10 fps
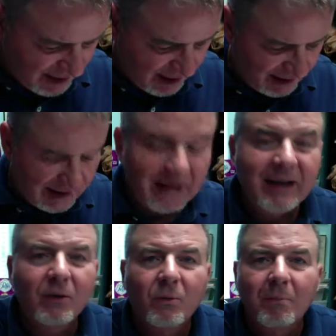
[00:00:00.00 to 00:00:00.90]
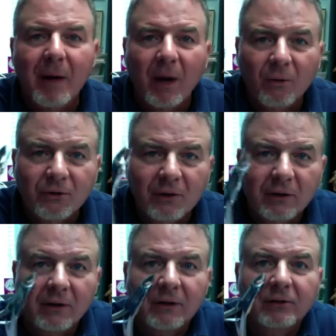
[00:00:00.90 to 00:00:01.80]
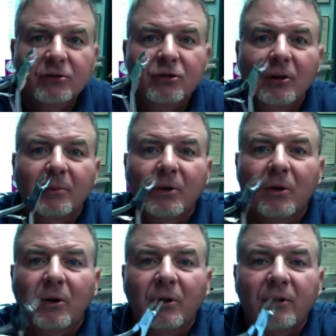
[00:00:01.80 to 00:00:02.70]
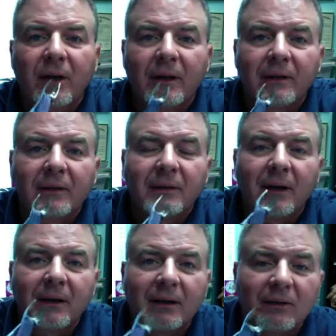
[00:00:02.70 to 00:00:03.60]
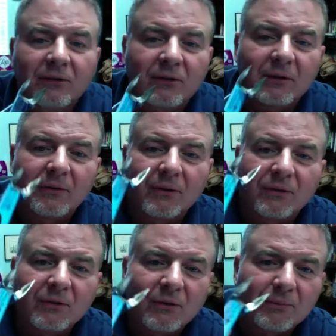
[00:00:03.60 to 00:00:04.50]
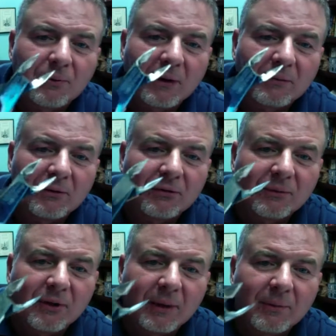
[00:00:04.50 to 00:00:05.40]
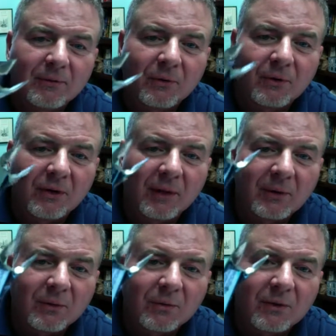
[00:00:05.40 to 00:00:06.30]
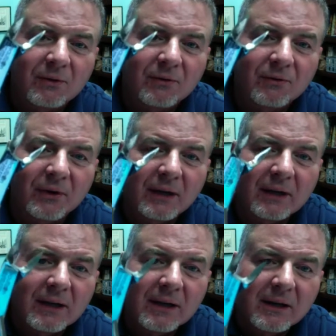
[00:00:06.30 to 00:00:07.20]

an eagle mouth sharp claws. I guess there's probably some type of ergonomic reason for that.